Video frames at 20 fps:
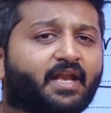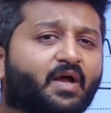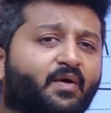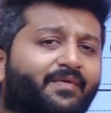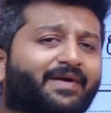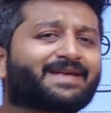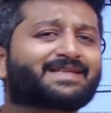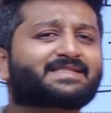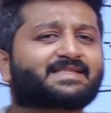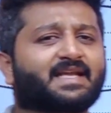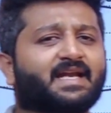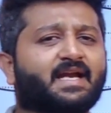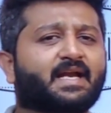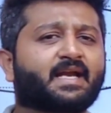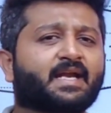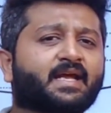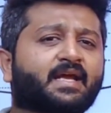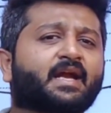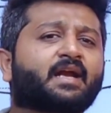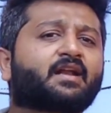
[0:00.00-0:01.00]
now guys,
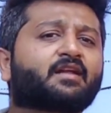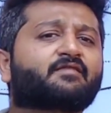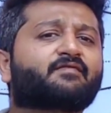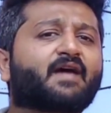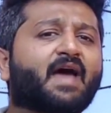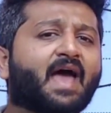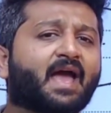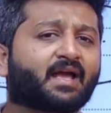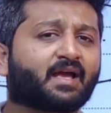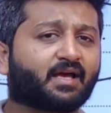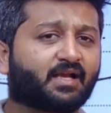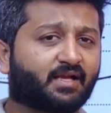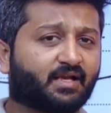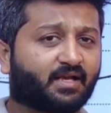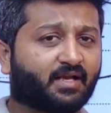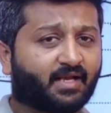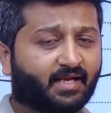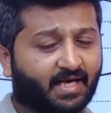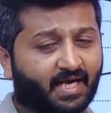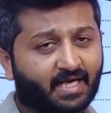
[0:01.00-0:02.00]
negative
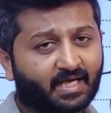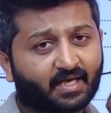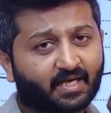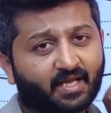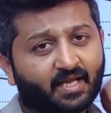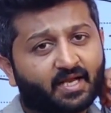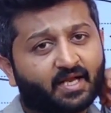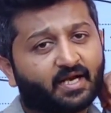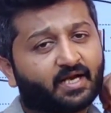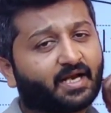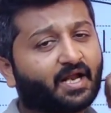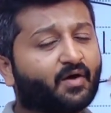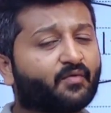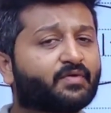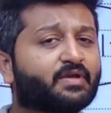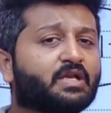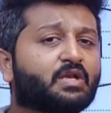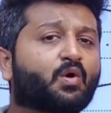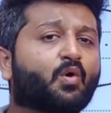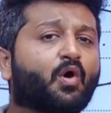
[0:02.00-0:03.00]
angle, right? Now
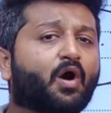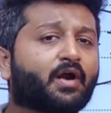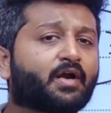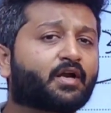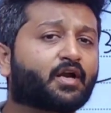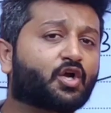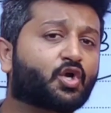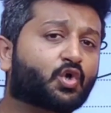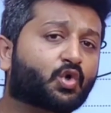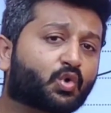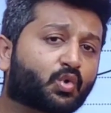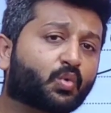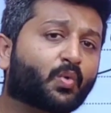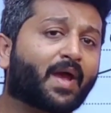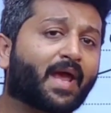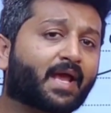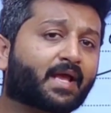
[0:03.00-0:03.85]
we want two